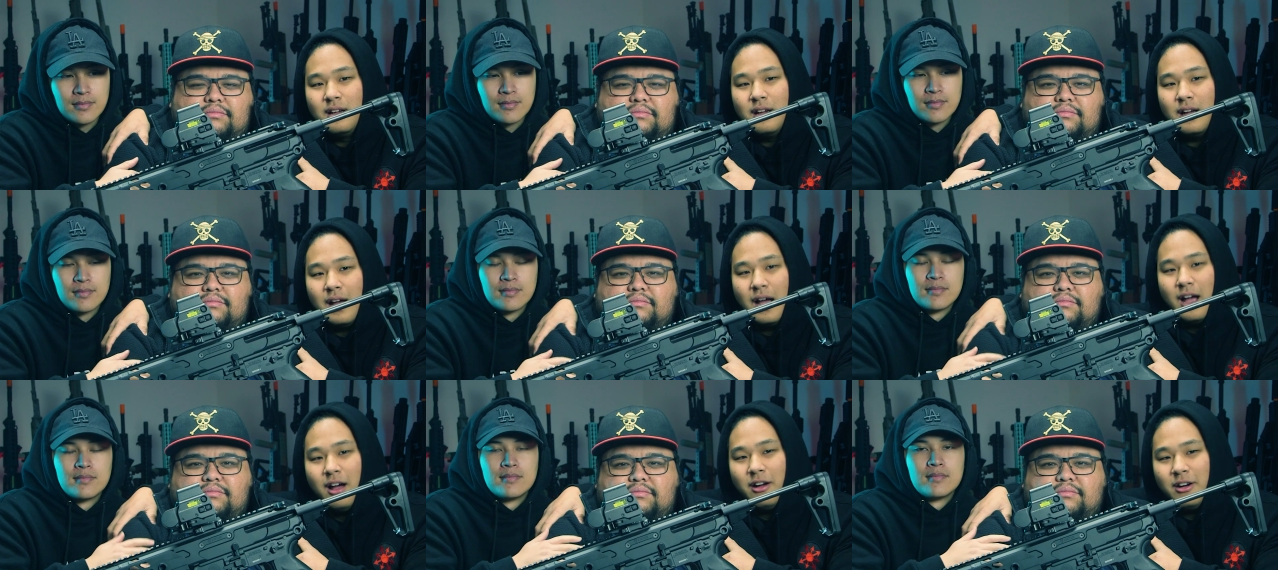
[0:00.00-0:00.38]

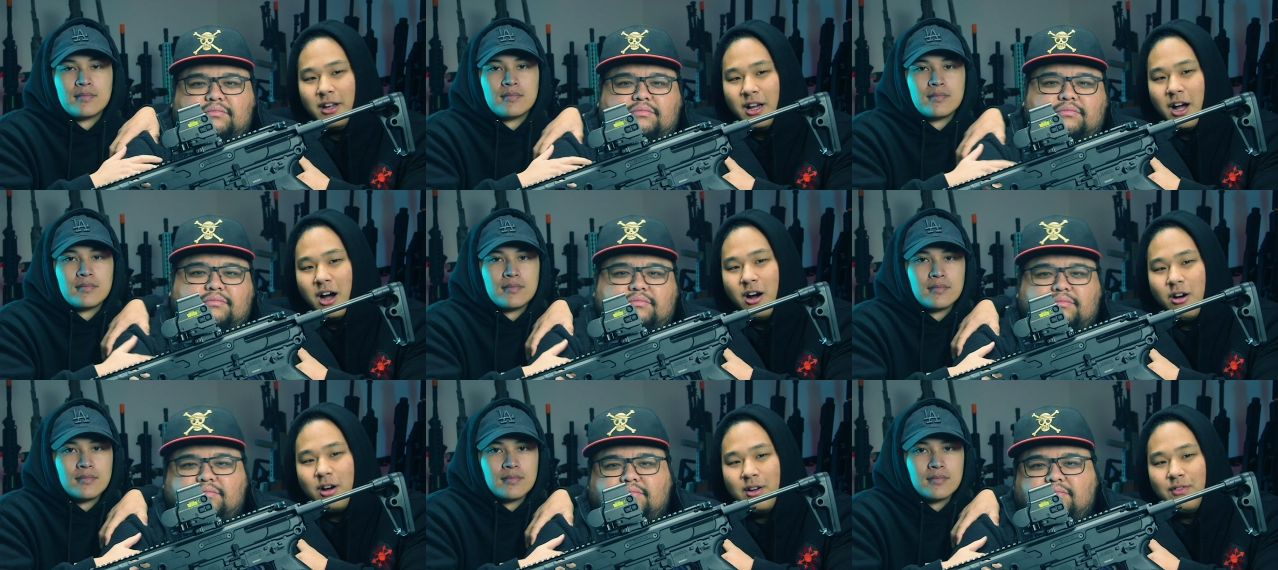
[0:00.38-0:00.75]

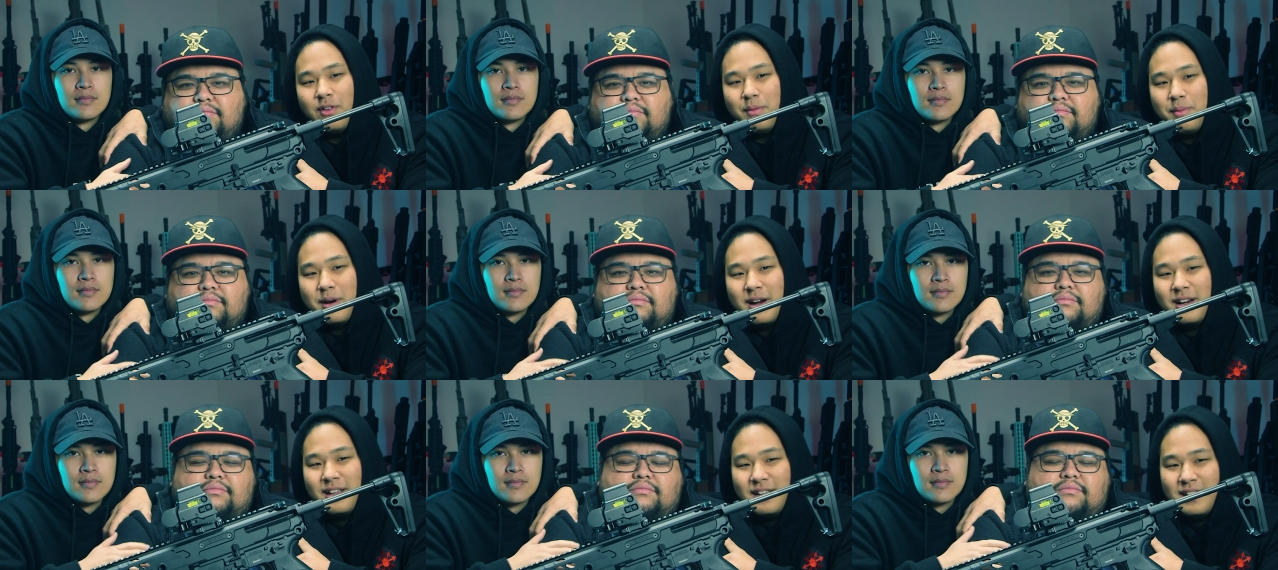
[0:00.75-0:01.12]
Speaker 1: Howdy ho,
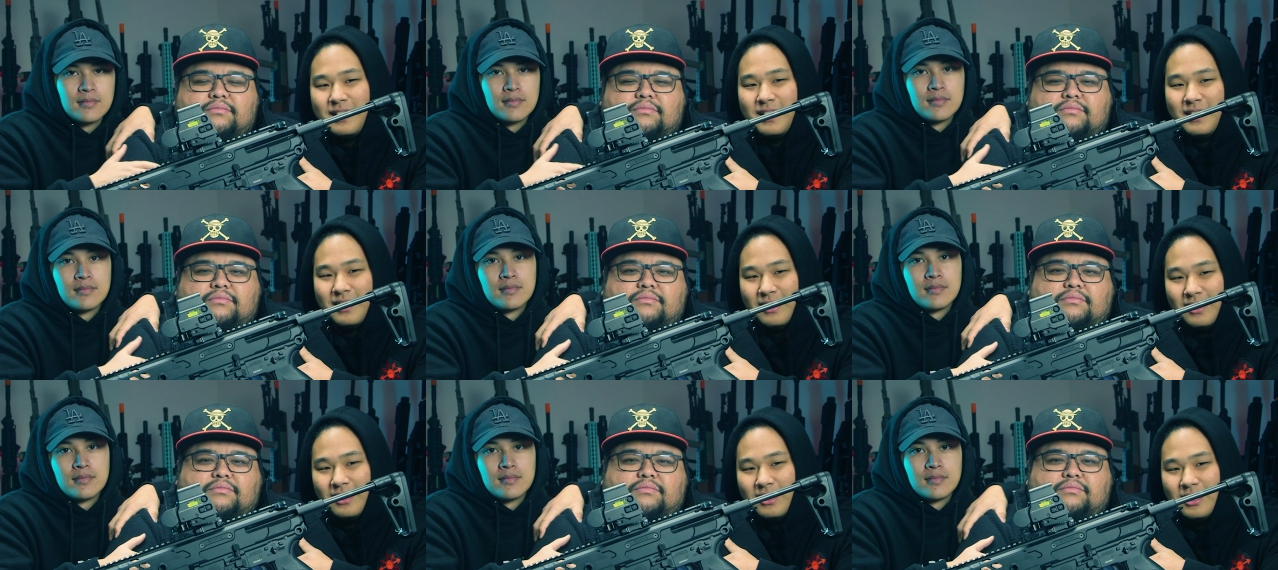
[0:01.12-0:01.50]

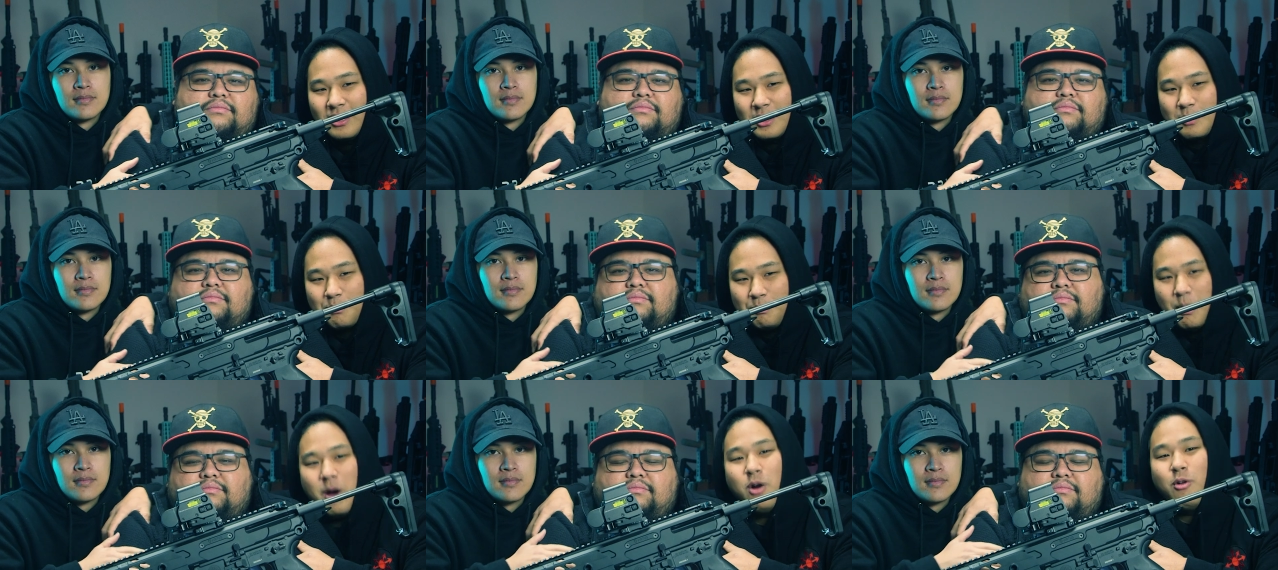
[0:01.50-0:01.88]
everybody!
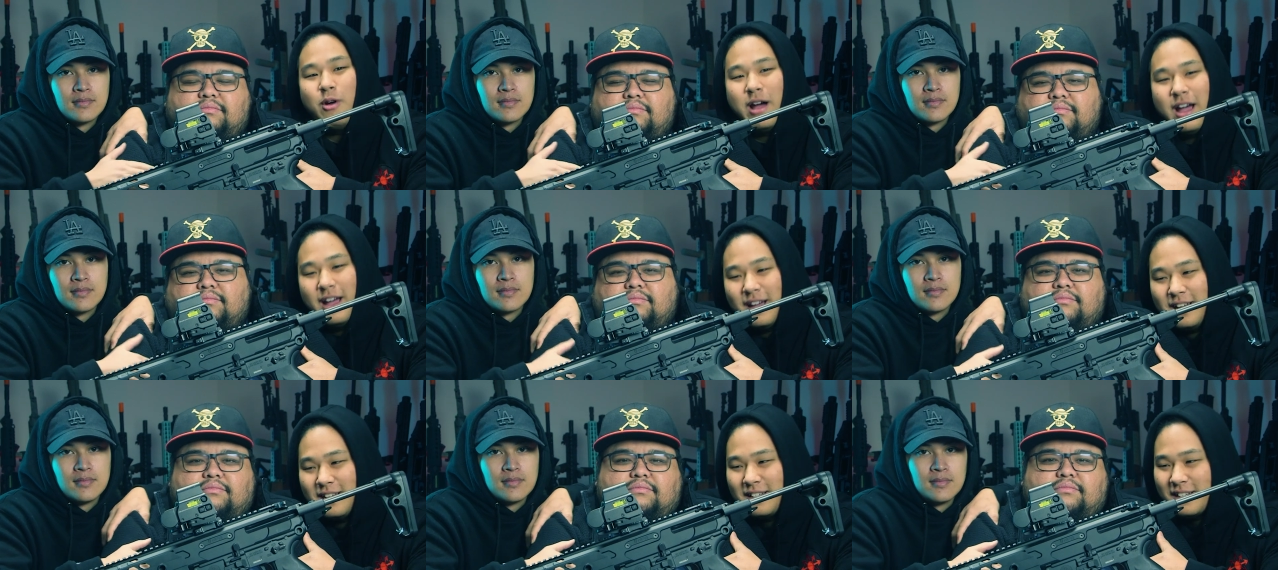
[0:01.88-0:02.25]
It's
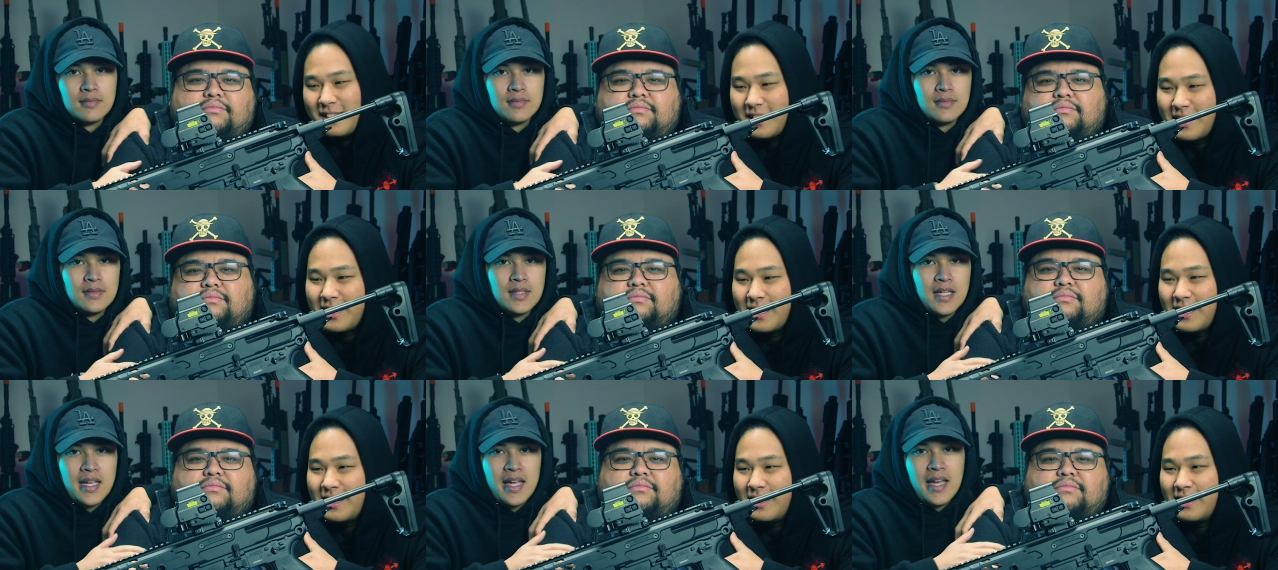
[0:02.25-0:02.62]

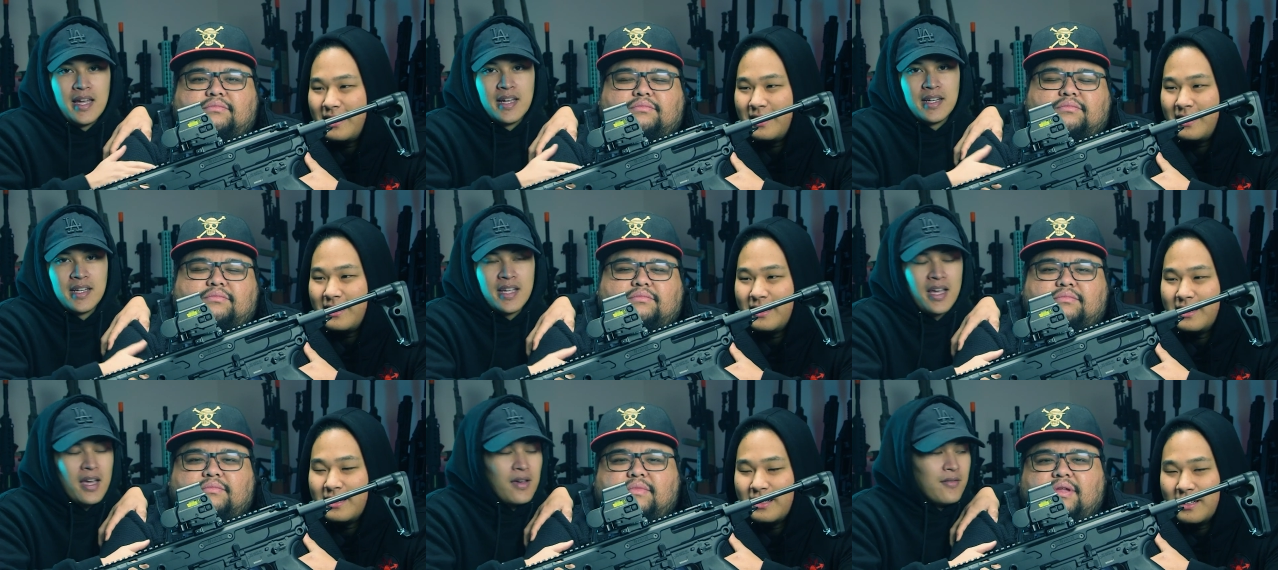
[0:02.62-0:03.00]
Boaz
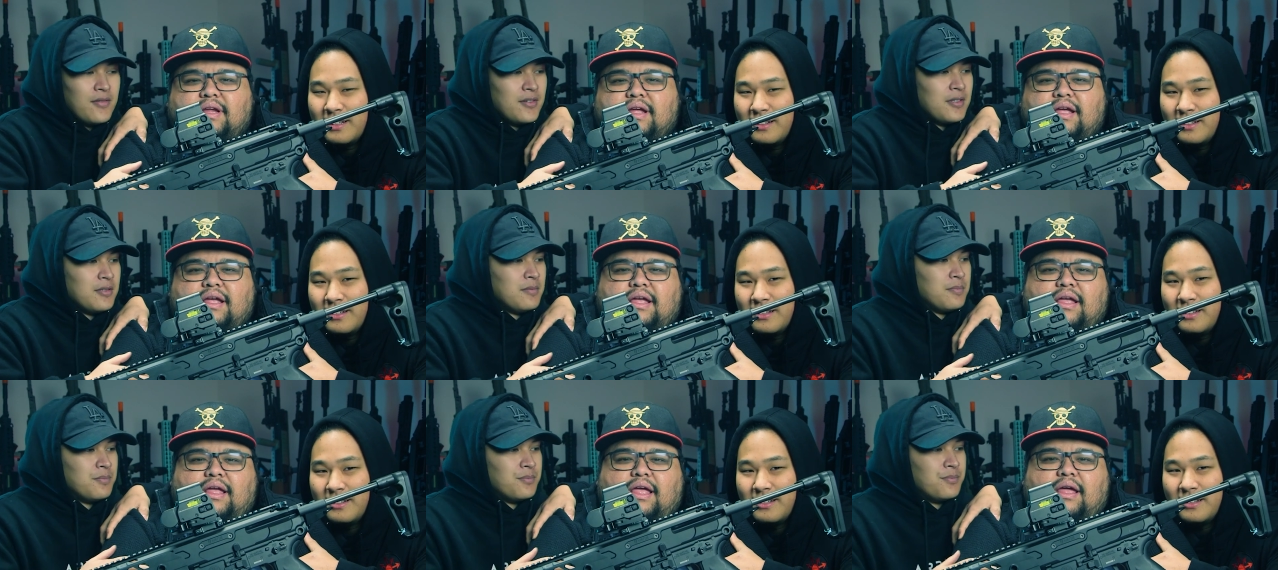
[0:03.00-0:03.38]
and
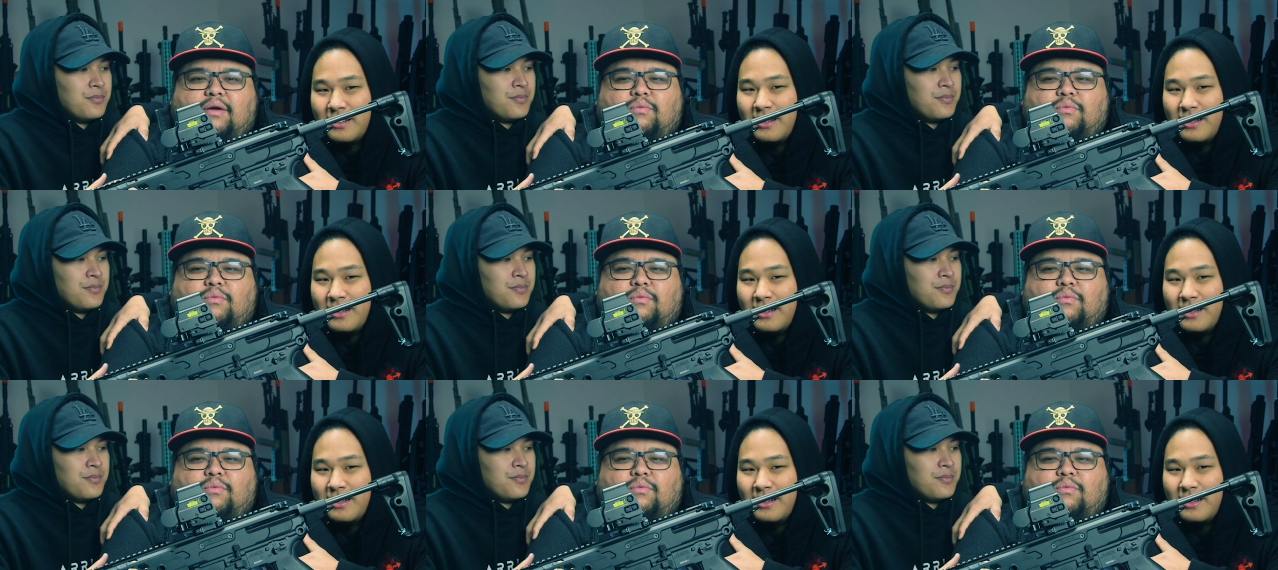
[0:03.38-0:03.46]
Kevin.